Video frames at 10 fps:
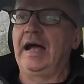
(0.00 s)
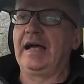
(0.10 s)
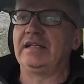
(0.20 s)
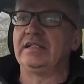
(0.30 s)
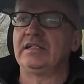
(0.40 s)

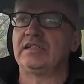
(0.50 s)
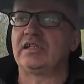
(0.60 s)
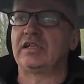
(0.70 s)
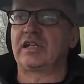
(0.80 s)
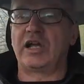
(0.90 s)
and
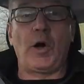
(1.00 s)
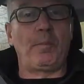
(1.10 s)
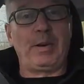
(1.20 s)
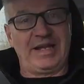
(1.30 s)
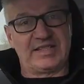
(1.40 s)
the car
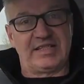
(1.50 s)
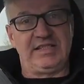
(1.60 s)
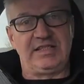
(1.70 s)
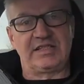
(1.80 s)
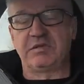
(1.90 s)

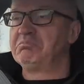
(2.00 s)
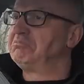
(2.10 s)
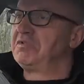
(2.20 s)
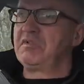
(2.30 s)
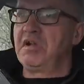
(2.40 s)
passes,
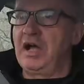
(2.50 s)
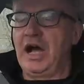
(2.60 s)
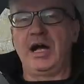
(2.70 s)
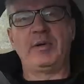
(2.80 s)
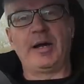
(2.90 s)

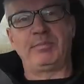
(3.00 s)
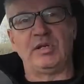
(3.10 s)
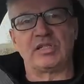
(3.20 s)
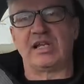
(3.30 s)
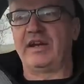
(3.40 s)
I'm
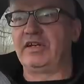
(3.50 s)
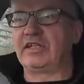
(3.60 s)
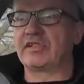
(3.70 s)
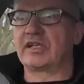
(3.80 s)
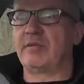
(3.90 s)
happy as Larry,
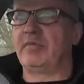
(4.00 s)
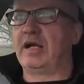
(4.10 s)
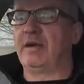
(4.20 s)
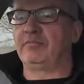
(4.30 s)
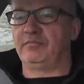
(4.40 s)
because I'm
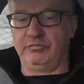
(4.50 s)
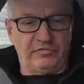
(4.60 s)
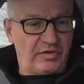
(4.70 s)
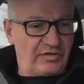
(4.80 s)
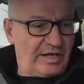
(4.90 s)

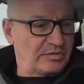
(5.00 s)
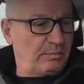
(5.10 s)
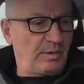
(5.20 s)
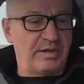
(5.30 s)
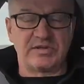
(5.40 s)
for
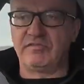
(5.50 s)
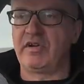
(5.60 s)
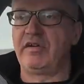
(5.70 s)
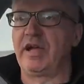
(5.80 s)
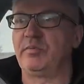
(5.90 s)
£1,000, I'm
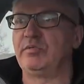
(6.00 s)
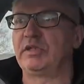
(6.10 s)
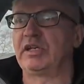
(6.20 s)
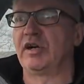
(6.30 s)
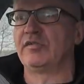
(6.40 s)
very happy with
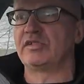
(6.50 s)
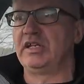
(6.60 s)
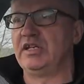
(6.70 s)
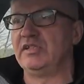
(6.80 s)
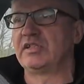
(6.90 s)
the car as
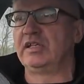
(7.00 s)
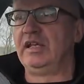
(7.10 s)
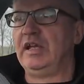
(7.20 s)
it is.